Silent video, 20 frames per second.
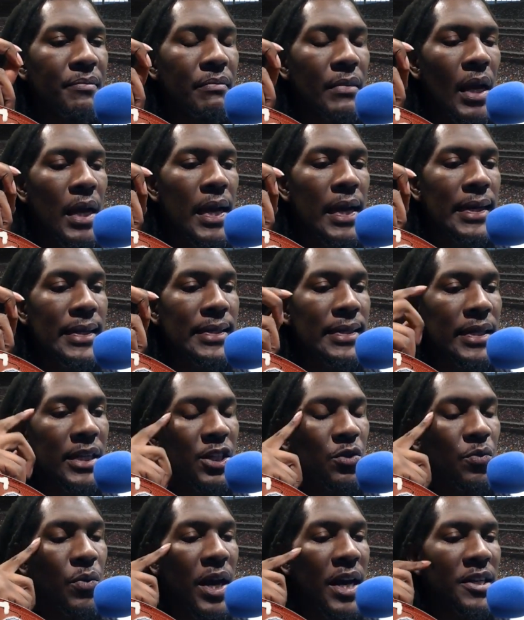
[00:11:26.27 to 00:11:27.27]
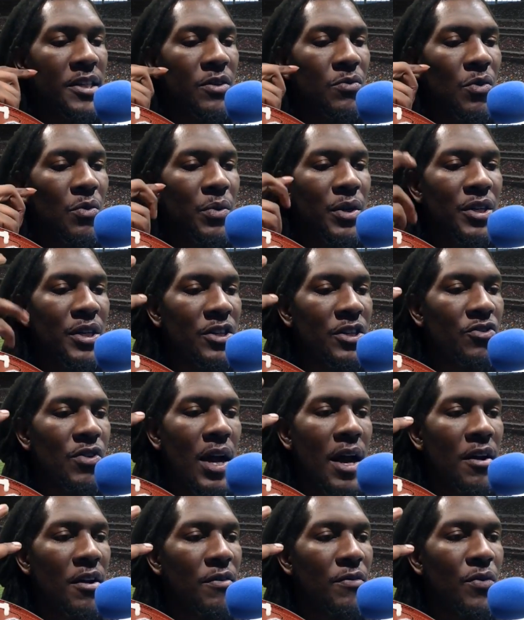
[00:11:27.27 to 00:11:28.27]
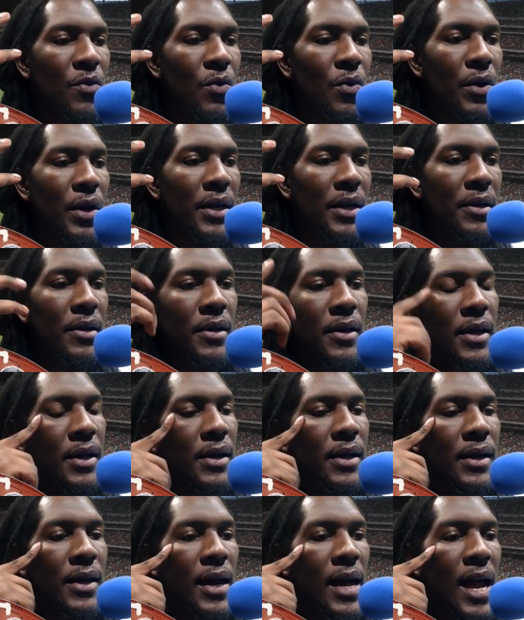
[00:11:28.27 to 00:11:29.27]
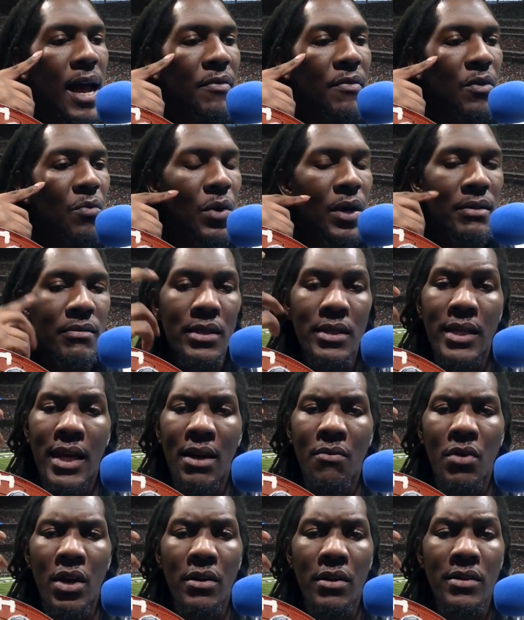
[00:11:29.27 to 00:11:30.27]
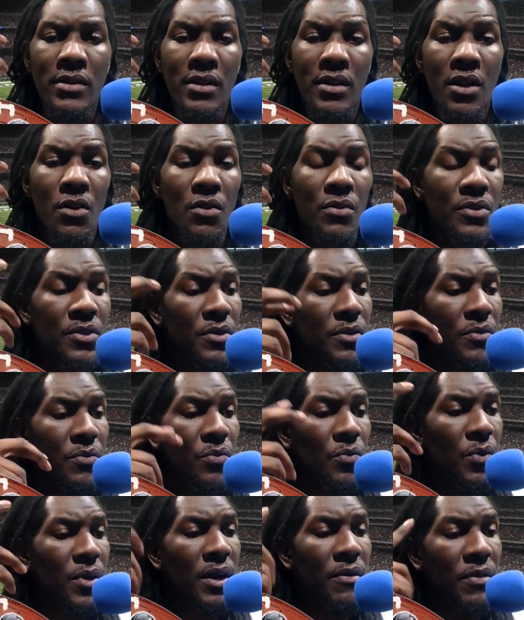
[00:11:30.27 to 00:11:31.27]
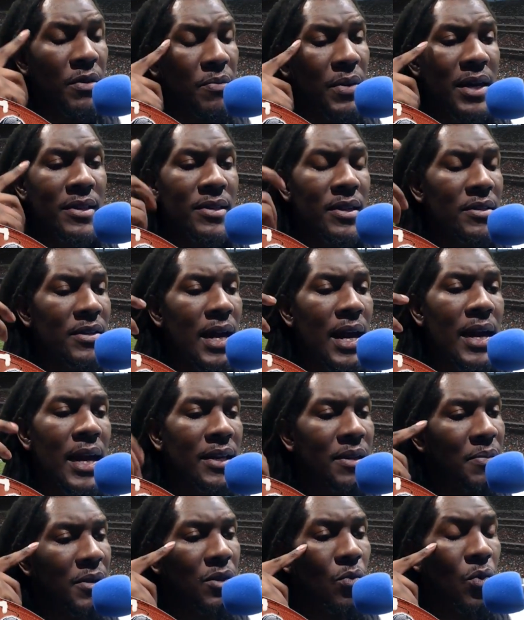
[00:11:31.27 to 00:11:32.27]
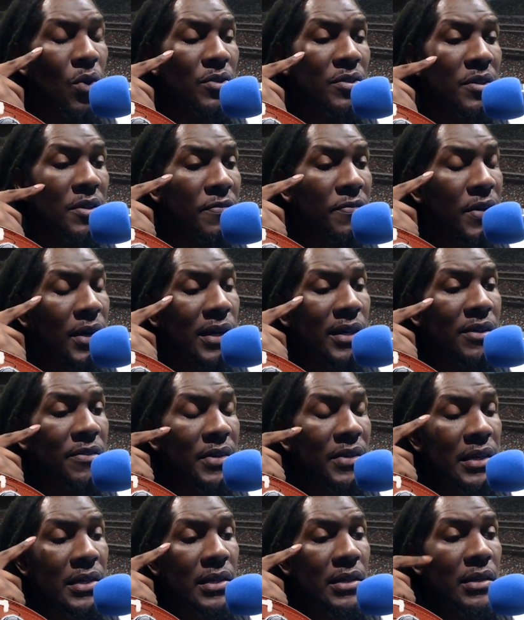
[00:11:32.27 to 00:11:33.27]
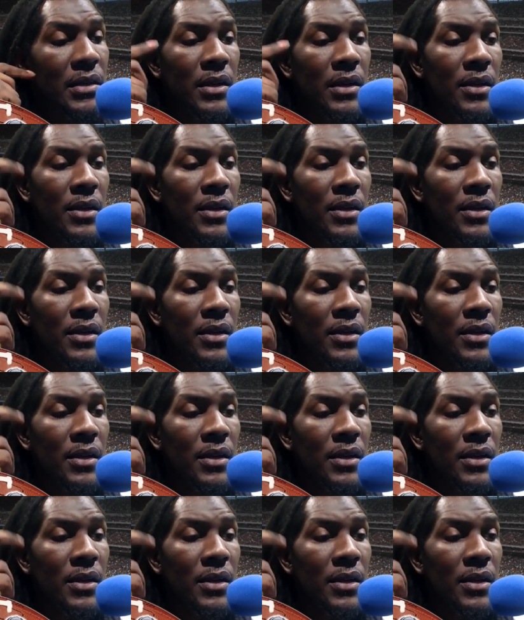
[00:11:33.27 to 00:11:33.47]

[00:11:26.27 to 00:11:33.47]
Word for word: in a situation where we're just trying to avoid having, what, the same record as the Colts or whatever. Basically trying not to be the worst in the fucking division.